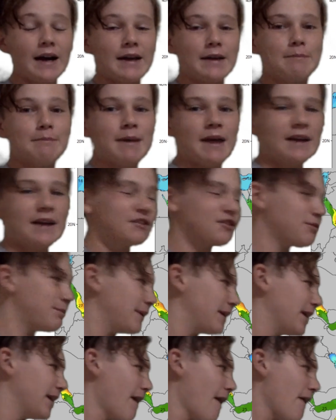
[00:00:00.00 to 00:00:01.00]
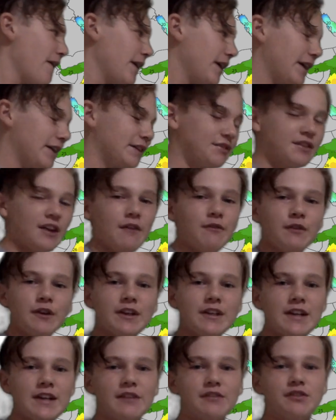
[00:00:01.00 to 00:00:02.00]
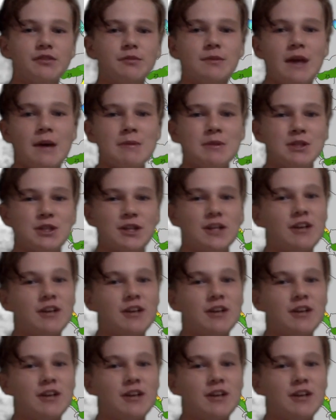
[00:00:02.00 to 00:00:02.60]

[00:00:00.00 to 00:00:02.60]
immense, but it's definitely done some damage,